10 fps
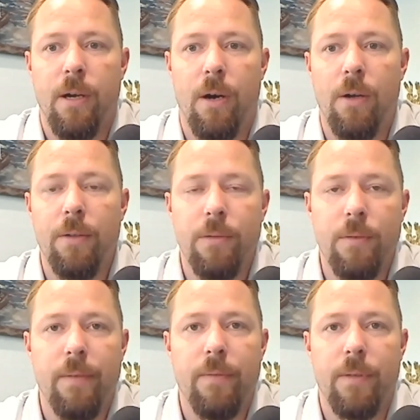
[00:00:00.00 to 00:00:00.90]
All
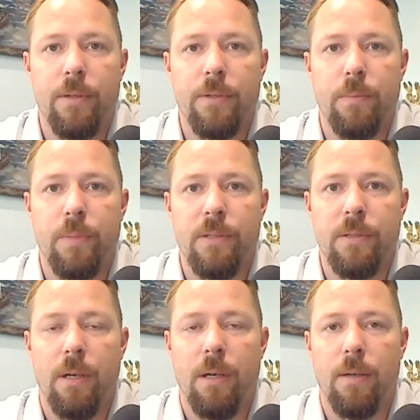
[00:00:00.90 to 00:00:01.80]
3 of those would be
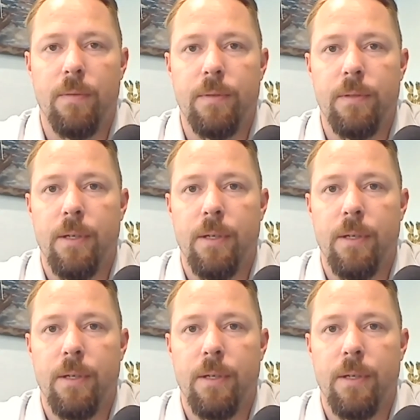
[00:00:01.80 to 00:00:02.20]
solved